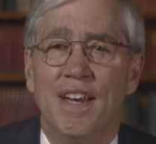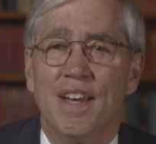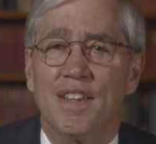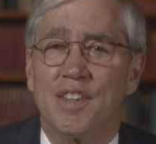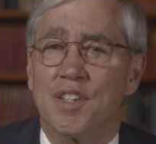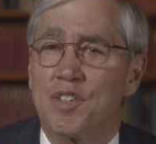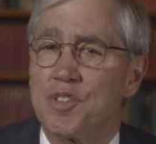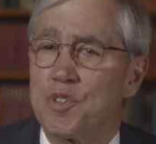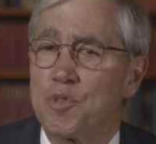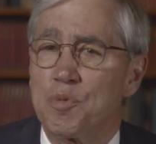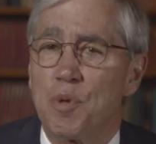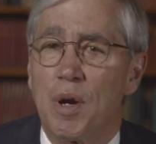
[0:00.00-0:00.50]

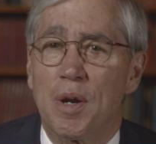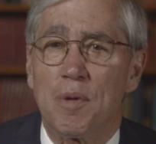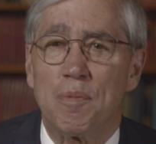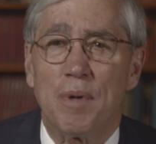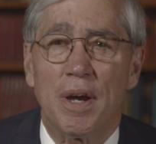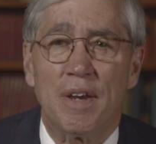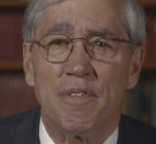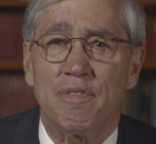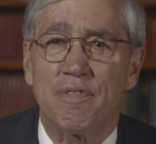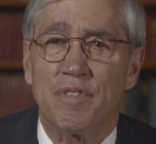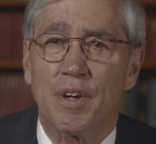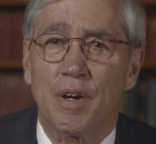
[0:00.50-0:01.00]
This is one of
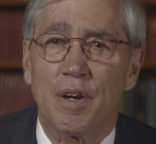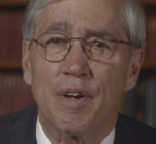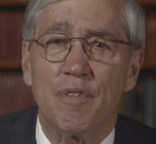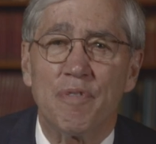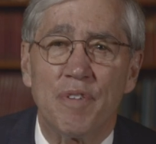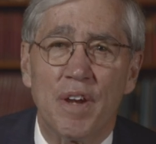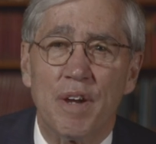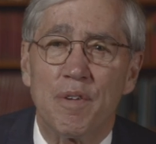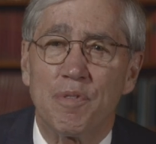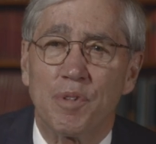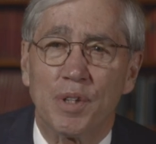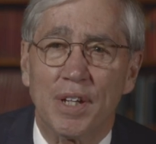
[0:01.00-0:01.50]
my very
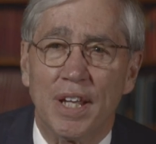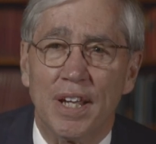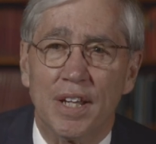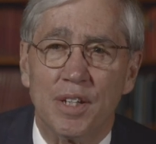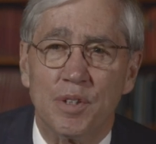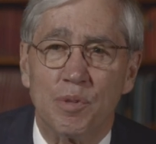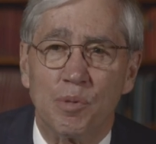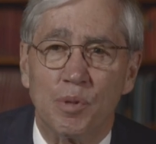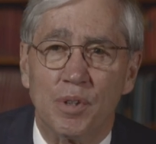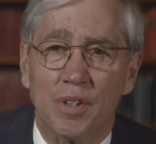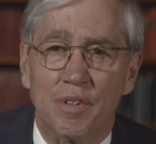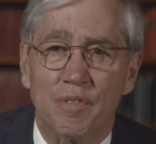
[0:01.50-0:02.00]
favorite
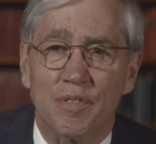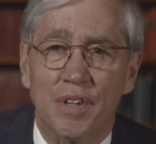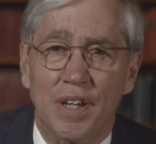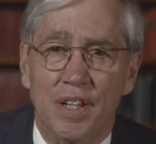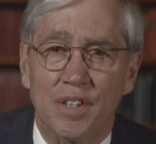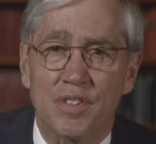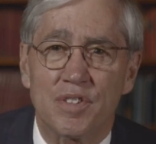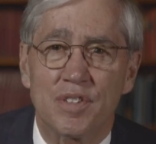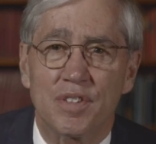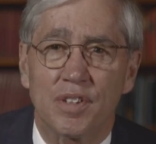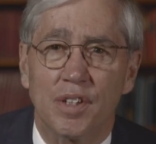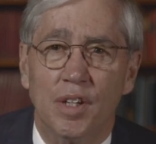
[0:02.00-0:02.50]
annual
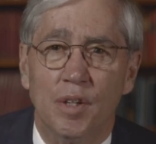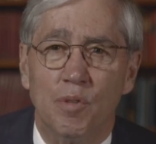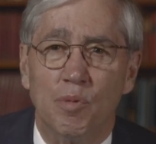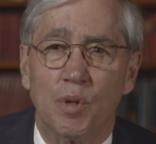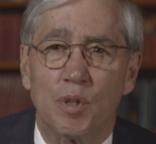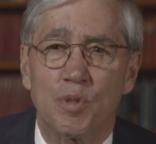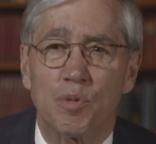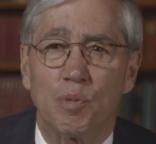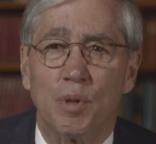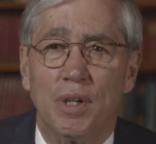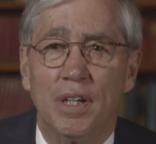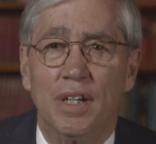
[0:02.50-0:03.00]
events in
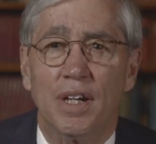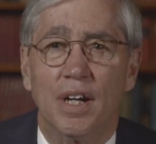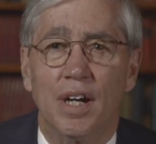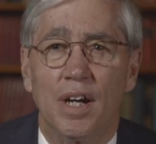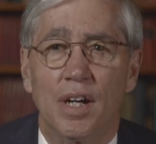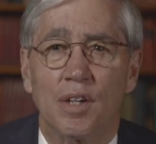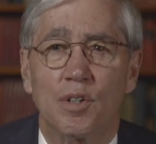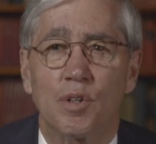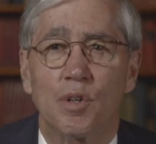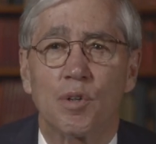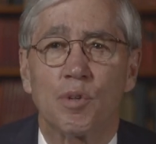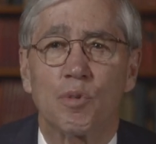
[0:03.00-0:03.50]
which we
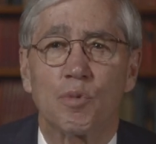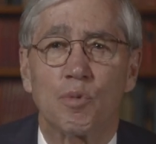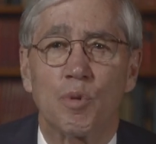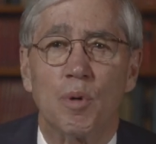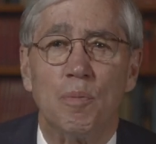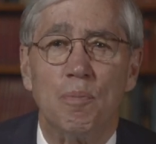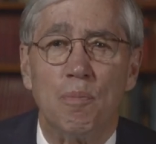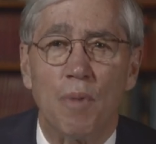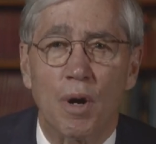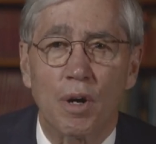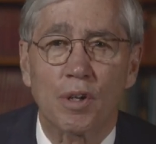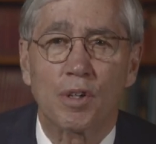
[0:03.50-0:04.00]
honor
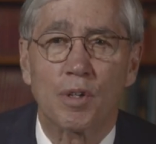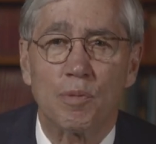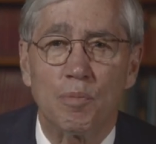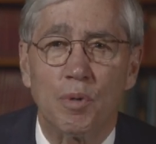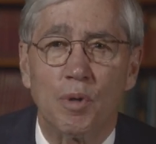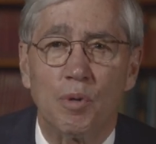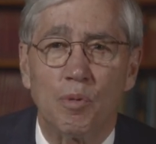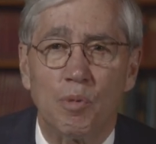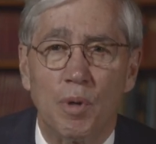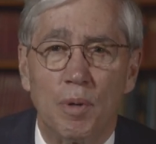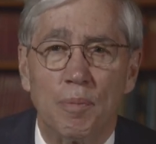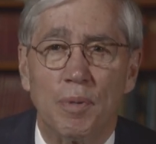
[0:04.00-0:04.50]

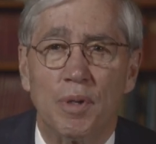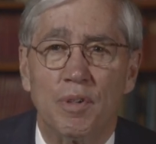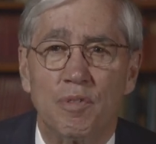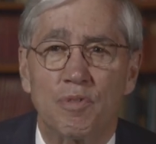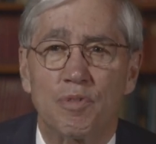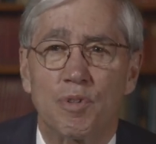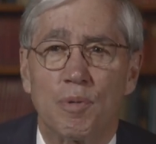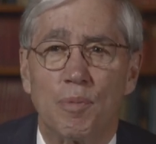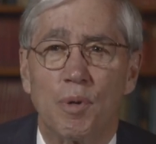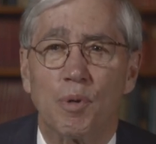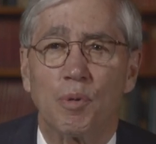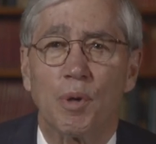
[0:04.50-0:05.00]
remarkable women
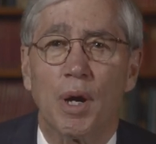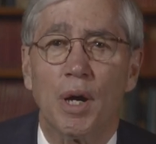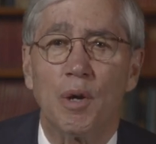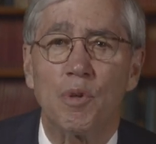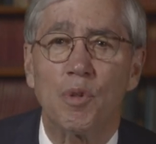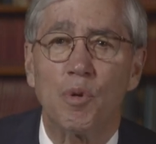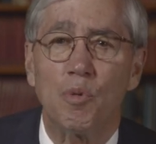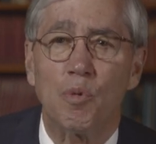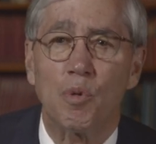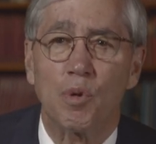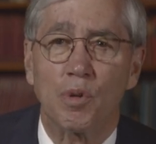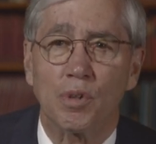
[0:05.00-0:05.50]
from
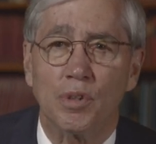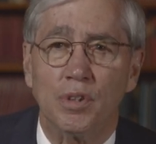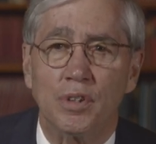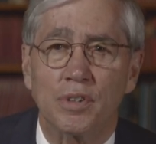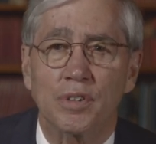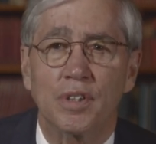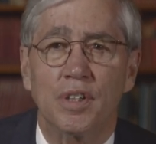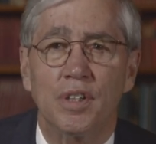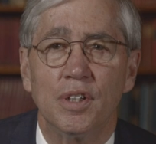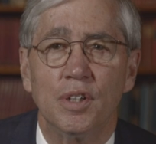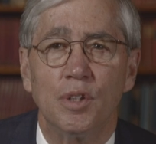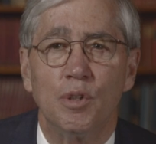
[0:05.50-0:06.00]
around the
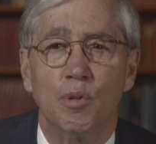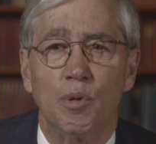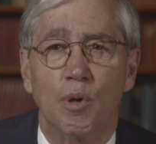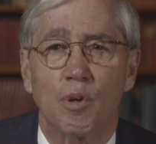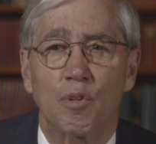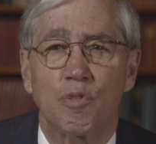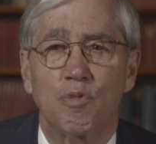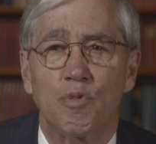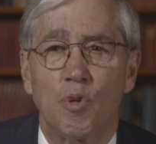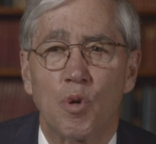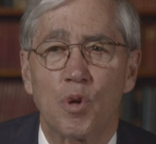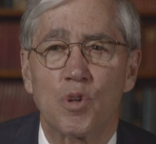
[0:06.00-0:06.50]
world who
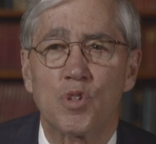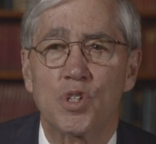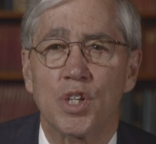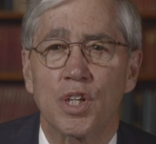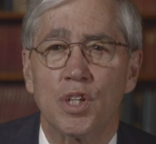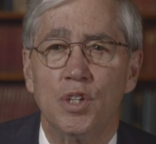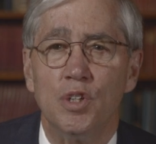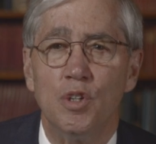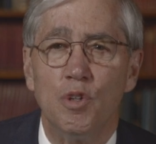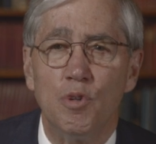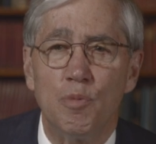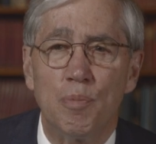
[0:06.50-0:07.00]
are
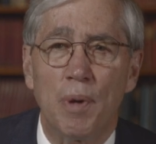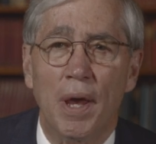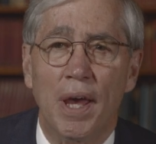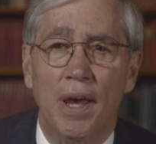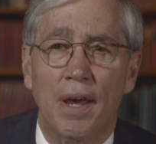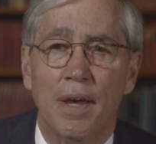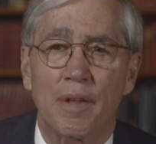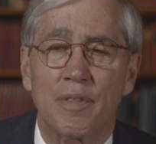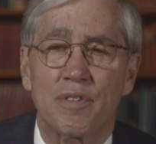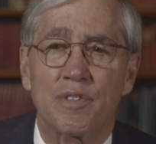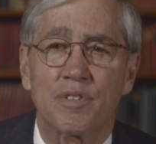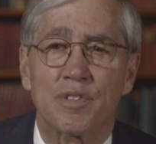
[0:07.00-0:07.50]
forging new
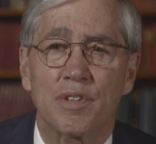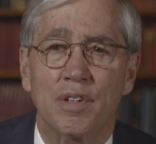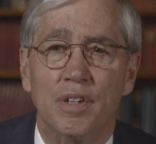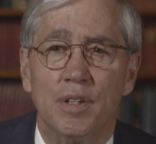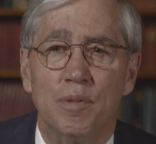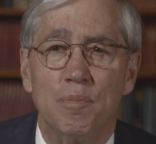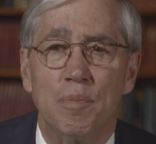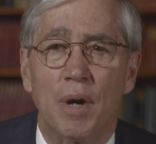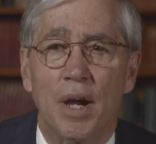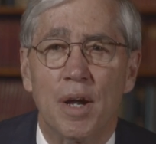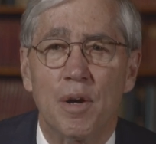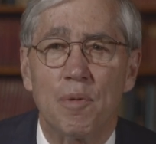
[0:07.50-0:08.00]
paths
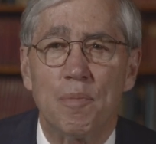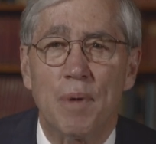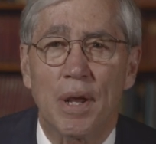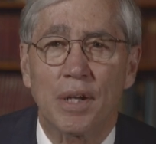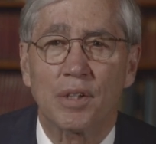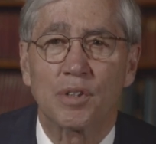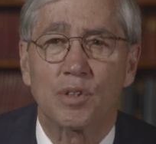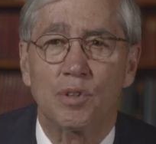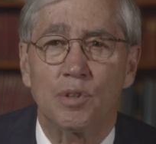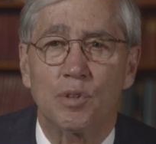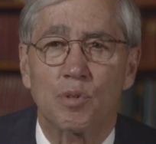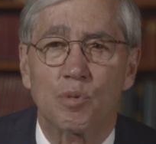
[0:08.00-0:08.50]
in
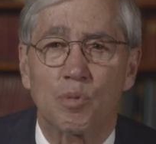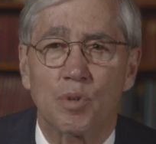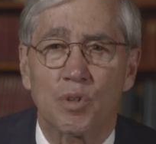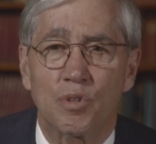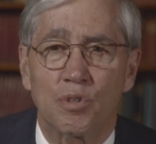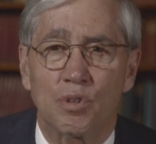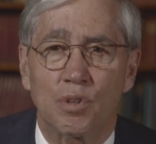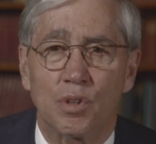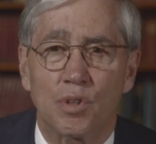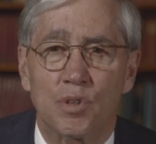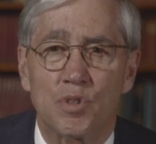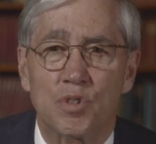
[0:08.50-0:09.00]
biomedical
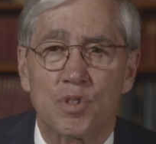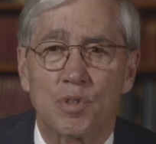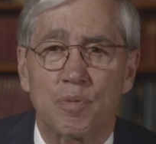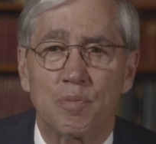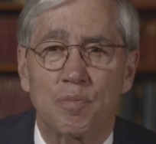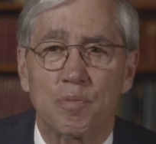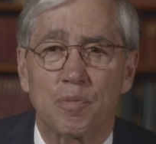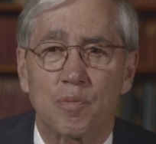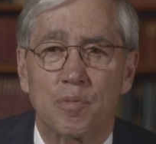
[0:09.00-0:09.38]
research.